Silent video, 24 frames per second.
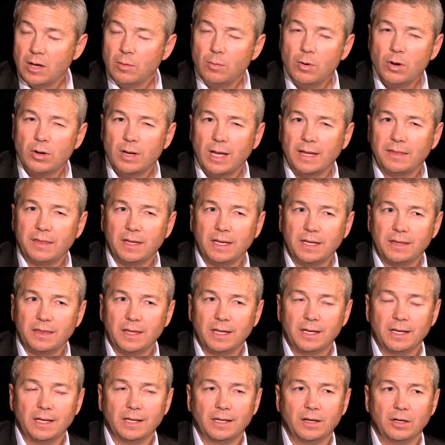Well, and I think
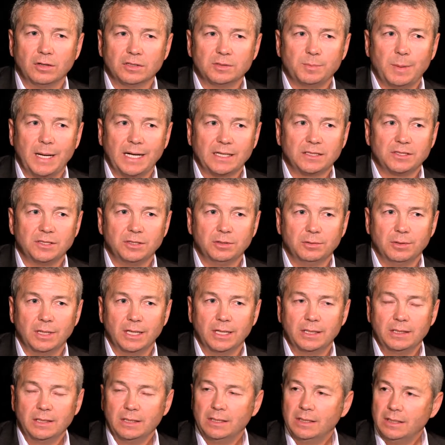that it goes back to,
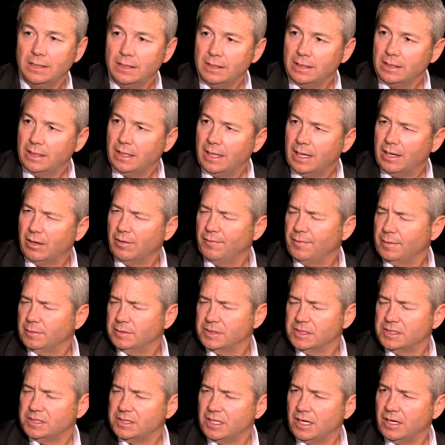I don't know if it
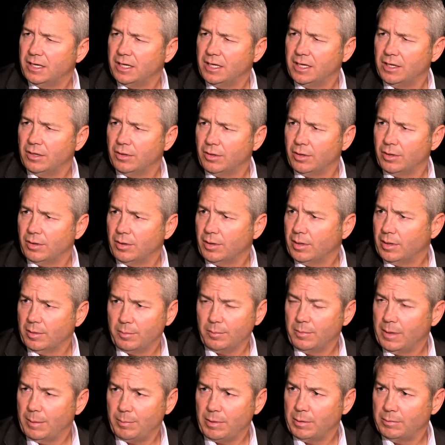was a study or
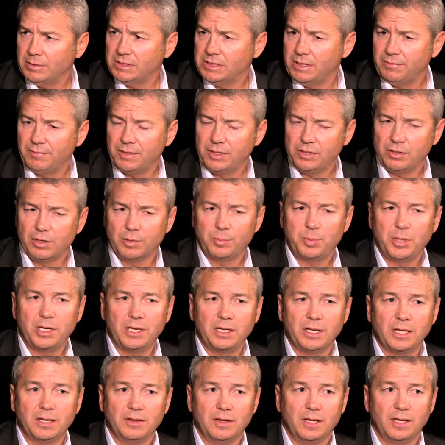maybe it was even your
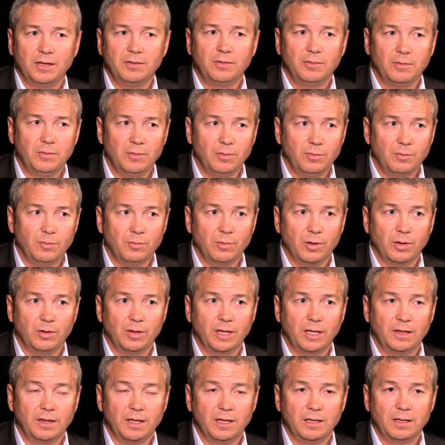opinion, that
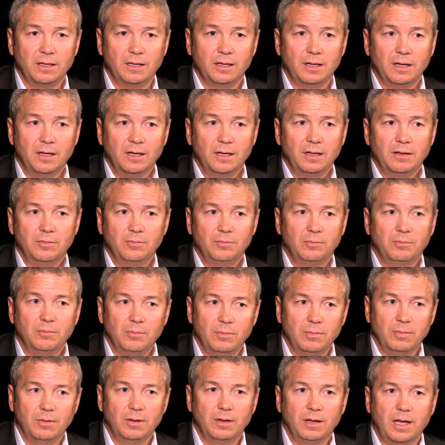really that
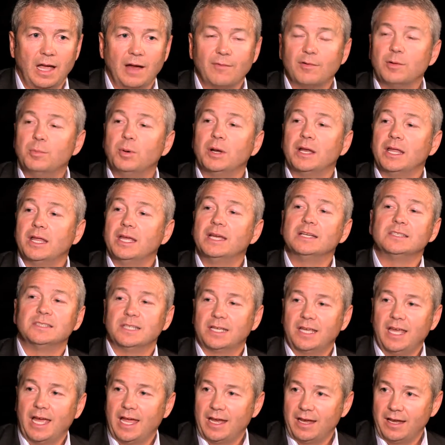everybody is a
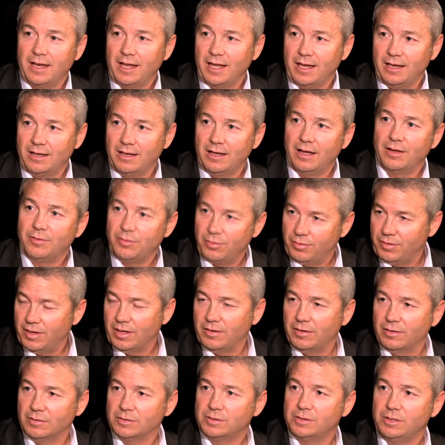candidate other
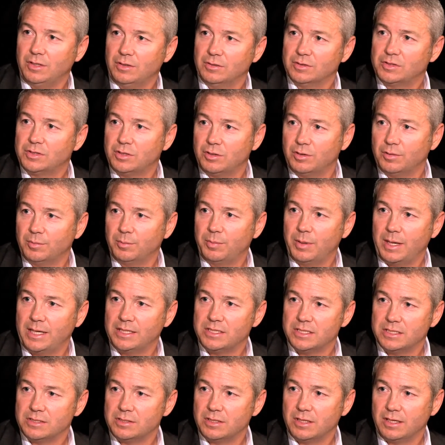than those certain
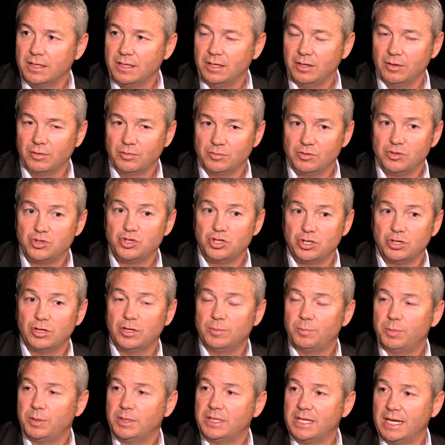patients that
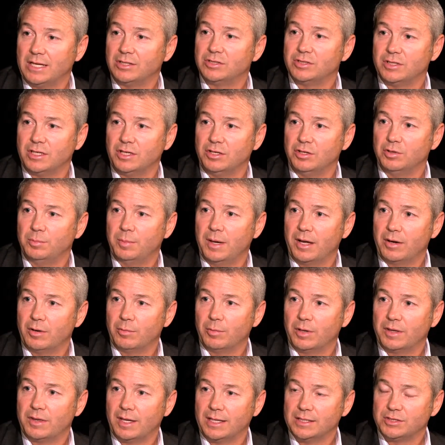should potentially do better
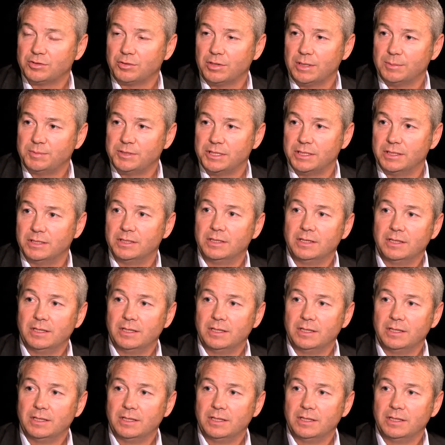with i.Scription